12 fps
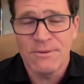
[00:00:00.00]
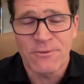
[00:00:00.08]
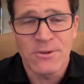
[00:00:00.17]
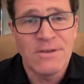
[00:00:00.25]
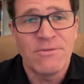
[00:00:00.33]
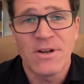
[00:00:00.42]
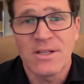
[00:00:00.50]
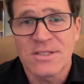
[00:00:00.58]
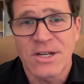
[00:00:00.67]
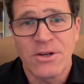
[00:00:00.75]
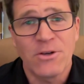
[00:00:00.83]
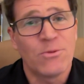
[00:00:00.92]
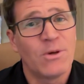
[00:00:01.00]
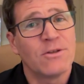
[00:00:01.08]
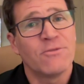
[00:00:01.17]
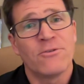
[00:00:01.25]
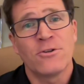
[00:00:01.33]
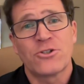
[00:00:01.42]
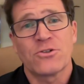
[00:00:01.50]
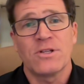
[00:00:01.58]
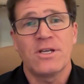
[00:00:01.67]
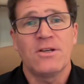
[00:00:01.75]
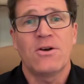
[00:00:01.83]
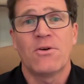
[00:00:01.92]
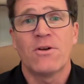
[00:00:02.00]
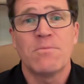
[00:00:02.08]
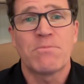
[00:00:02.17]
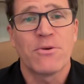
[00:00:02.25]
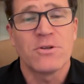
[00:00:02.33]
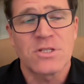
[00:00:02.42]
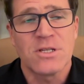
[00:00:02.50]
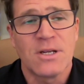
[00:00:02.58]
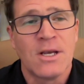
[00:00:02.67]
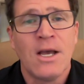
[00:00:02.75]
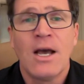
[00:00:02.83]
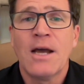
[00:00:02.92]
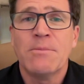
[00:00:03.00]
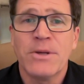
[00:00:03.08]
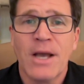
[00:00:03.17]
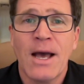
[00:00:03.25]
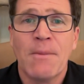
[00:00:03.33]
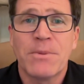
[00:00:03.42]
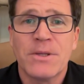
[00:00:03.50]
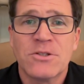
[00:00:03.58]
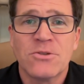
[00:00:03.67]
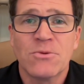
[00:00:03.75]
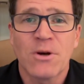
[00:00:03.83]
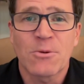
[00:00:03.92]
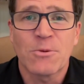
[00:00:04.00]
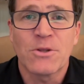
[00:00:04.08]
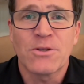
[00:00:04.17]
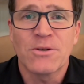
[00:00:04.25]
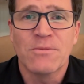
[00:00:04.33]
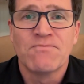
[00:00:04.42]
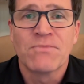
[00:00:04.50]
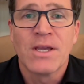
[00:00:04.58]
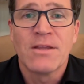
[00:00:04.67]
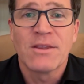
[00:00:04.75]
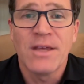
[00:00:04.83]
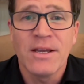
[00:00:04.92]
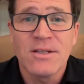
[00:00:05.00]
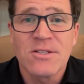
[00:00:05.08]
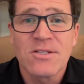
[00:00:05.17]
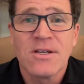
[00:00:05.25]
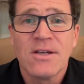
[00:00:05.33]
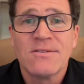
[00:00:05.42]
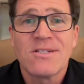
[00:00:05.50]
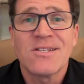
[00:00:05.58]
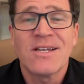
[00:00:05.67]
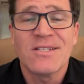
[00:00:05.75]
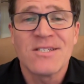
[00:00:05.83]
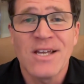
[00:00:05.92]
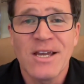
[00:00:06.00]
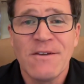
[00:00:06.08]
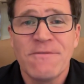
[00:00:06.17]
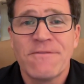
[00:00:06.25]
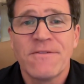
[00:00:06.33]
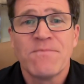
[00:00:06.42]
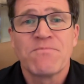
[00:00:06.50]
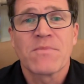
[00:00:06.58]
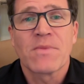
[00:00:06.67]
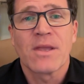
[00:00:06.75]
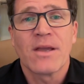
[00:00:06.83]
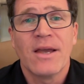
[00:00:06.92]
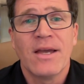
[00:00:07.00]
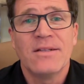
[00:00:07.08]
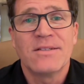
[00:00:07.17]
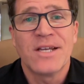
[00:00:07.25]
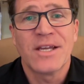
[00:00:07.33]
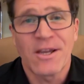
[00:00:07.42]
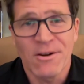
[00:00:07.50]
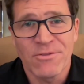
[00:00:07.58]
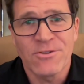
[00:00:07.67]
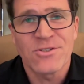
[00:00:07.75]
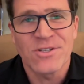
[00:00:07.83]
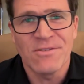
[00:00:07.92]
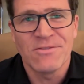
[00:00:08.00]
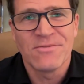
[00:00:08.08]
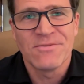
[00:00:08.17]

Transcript: live in Ontario, whether virtually or in person, I'd be happy to work with you. Thanks, stay safe, and take care of yourself.